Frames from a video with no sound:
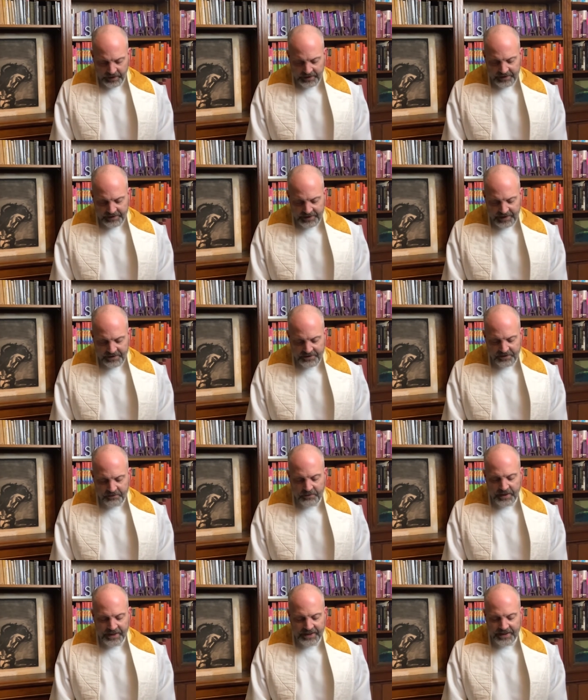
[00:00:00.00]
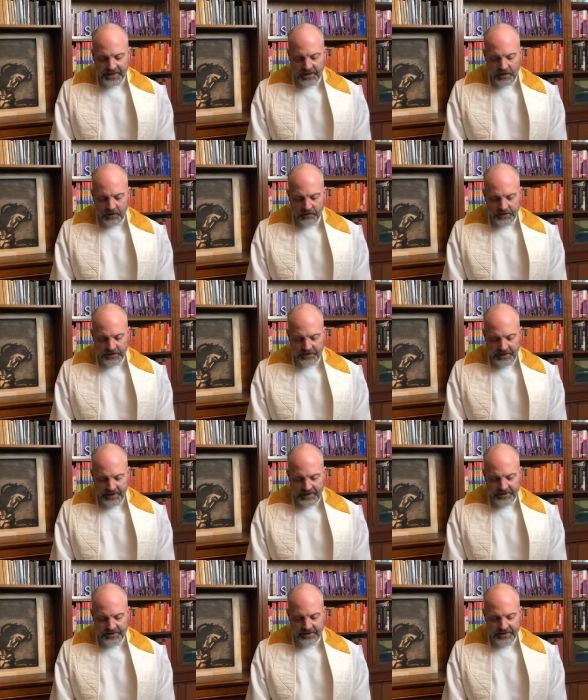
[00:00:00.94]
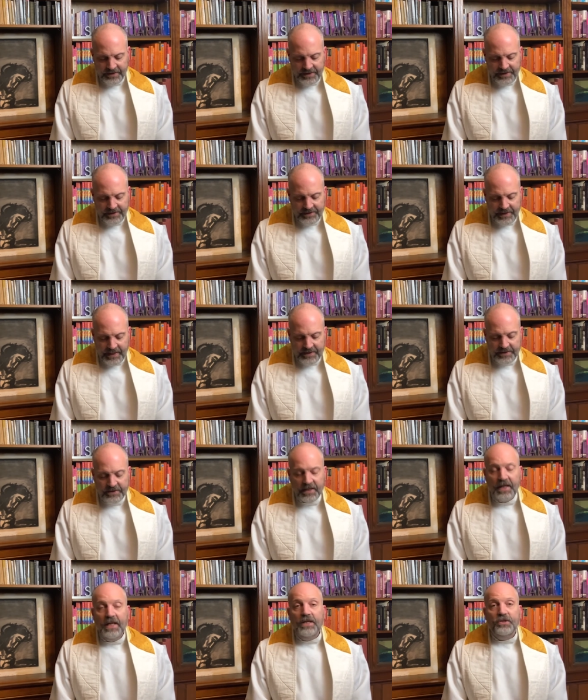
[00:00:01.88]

He said to me, he got all intense, and he says,